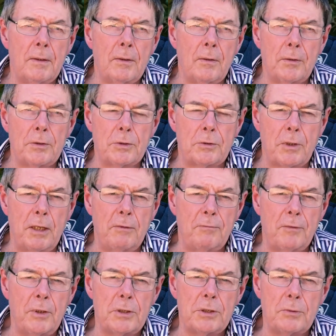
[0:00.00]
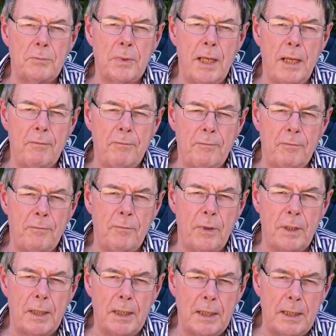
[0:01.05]
or this grand version we have
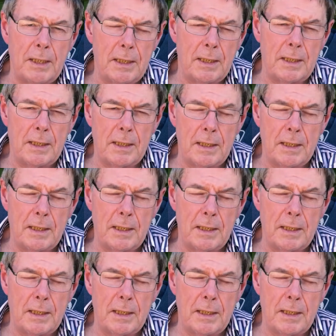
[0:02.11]
working